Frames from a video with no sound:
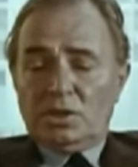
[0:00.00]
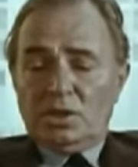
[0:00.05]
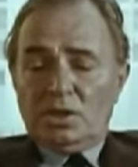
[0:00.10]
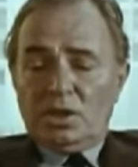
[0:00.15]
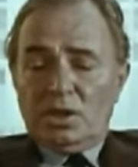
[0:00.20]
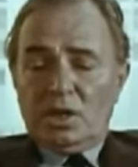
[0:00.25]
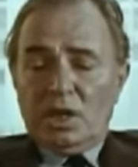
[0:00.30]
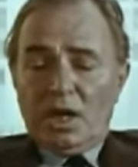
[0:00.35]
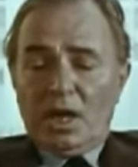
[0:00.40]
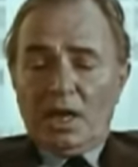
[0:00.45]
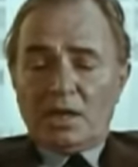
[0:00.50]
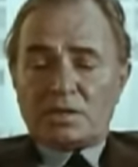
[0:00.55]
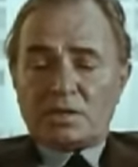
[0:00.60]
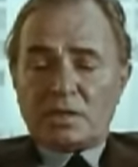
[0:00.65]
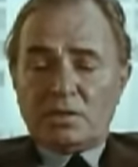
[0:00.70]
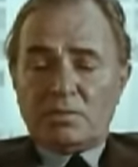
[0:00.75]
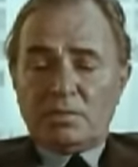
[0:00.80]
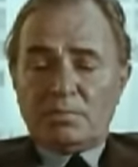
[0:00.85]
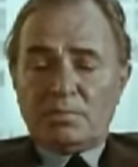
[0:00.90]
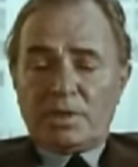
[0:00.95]
And so
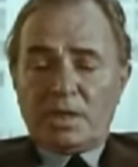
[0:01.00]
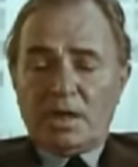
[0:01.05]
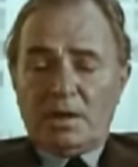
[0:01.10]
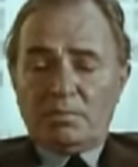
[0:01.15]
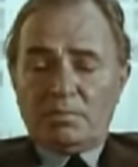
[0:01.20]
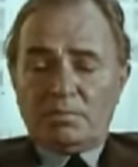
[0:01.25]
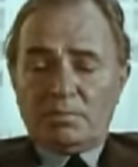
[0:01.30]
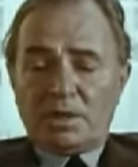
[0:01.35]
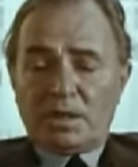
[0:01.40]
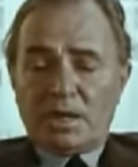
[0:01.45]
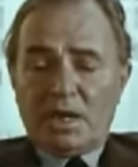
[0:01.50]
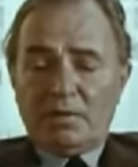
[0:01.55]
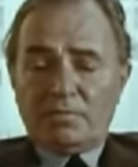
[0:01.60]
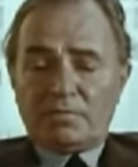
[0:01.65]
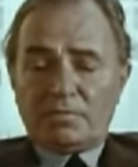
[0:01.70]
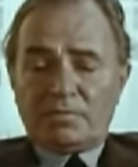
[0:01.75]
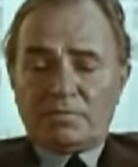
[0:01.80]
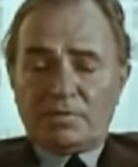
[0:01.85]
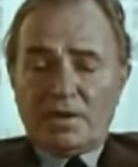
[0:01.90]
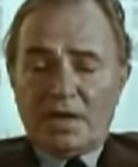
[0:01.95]
we become, became
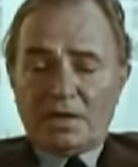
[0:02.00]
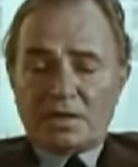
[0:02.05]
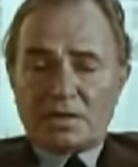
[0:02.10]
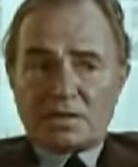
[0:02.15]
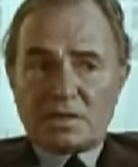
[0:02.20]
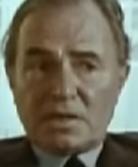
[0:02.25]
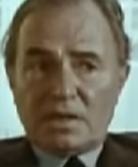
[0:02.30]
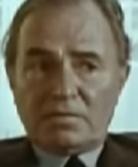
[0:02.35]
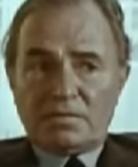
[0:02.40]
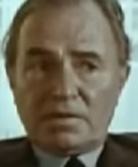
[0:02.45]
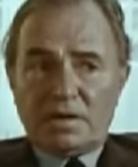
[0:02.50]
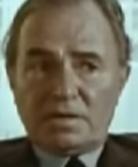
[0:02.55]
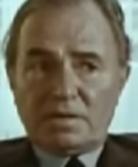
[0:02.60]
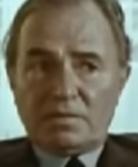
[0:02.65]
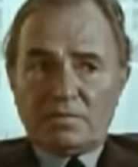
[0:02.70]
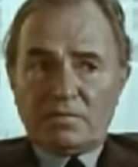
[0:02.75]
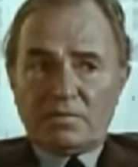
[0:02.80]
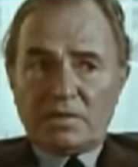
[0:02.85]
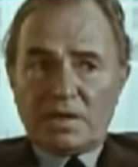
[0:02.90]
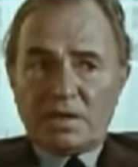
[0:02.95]
friends, and I found him
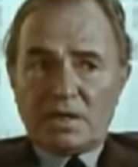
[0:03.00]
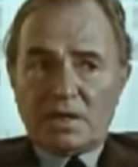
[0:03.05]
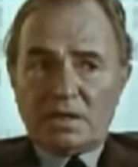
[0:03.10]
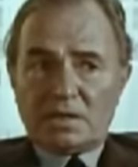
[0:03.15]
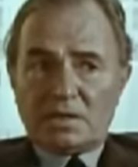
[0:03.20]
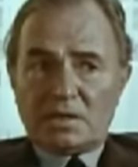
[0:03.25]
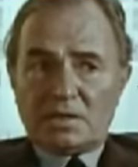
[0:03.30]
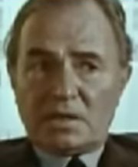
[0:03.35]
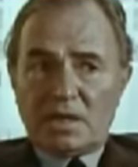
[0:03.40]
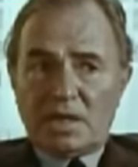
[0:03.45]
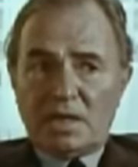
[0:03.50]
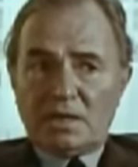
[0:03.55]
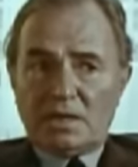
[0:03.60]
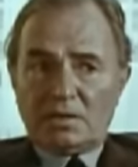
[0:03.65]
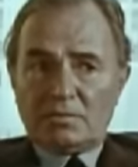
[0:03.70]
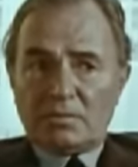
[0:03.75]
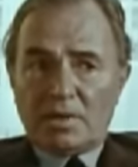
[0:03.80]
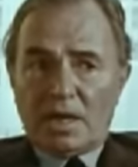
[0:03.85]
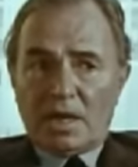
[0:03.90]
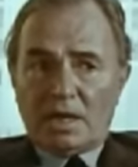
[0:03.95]
a very entertaining
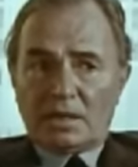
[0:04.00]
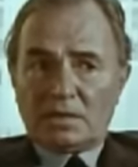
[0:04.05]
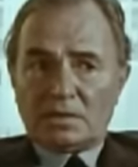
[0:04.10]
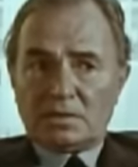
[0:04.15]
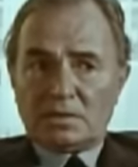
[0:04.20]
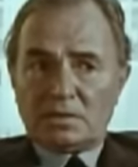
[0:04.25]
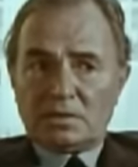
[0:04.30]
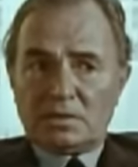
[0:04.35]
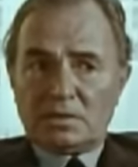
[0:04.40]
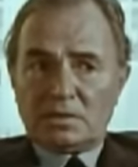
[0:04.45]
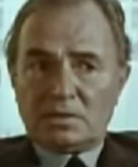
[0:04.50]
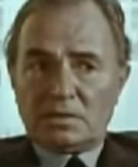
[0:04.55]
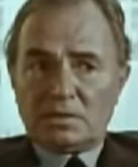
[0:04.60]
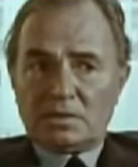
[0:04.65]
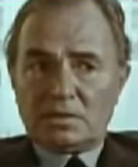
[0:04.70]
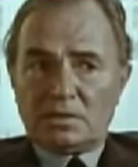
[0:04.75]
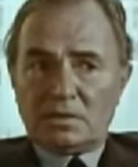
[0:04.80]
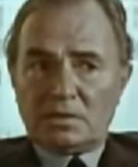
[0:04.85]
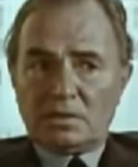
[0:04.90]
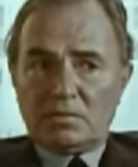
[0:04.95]
man
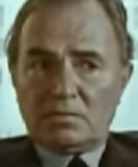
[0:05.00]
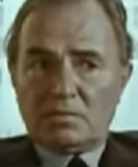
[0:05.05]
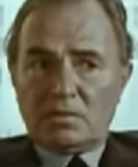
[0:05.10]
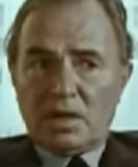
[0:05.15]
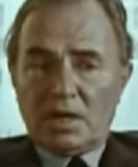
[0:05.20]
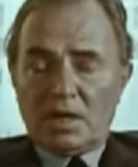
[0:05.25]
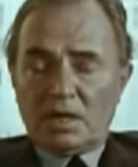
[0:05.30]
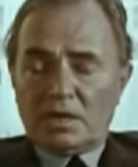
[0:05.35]
a wild,